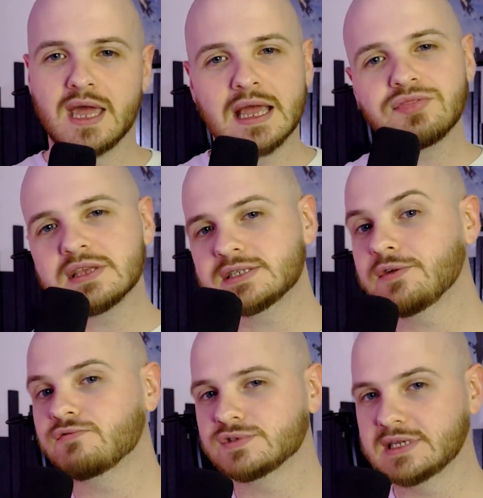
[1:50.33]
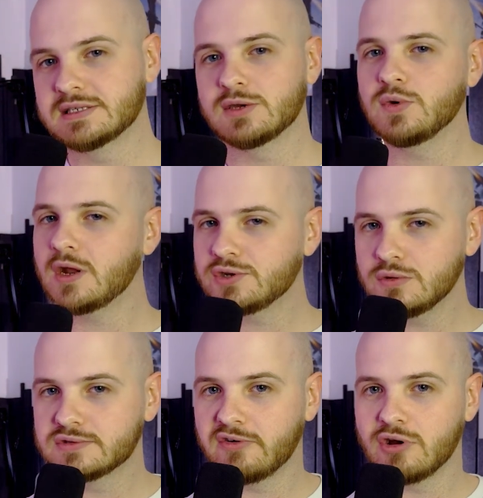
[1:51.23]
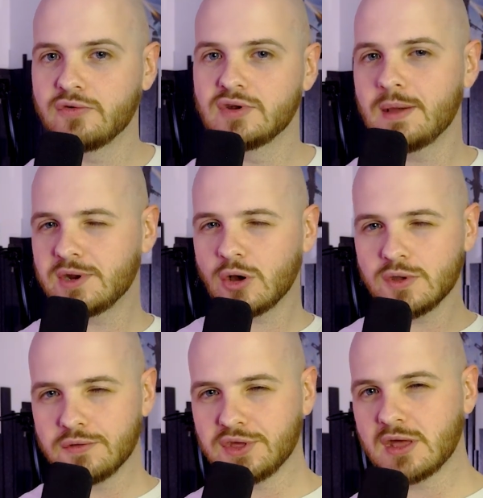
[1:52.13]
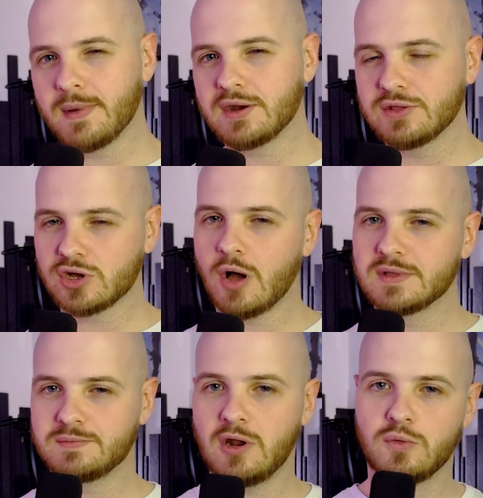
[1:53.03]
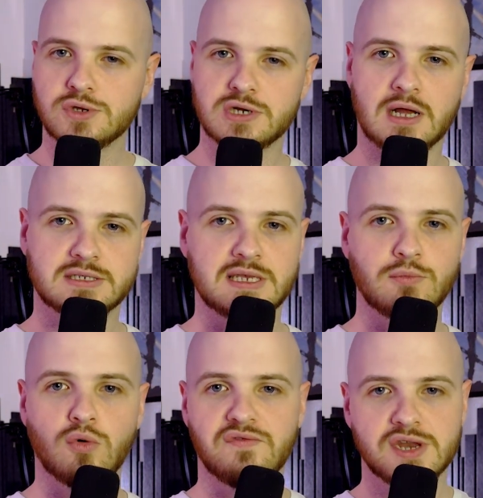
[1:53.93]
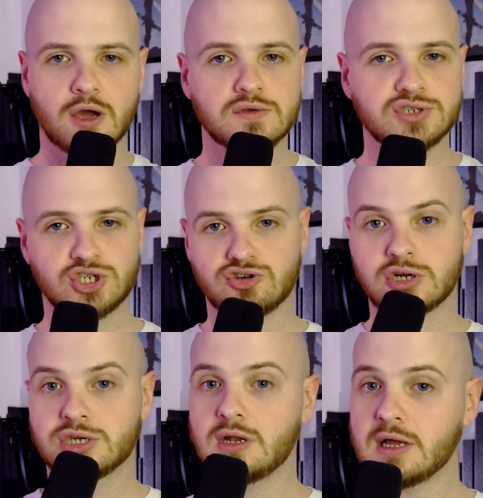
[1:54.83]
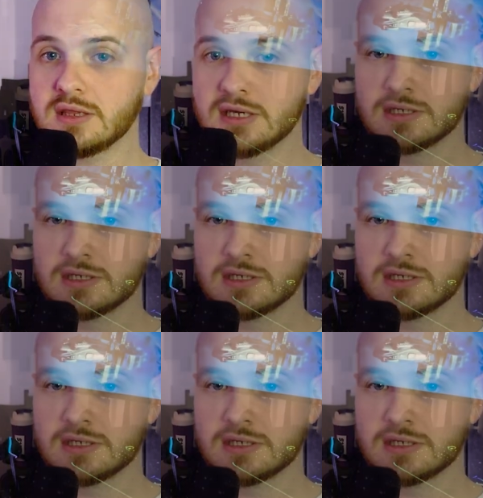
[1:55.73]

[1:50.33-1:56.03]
in this different setting. We don't do this very often. Let me know what you think about it in the comments below. Would you like to see more videos structured like this?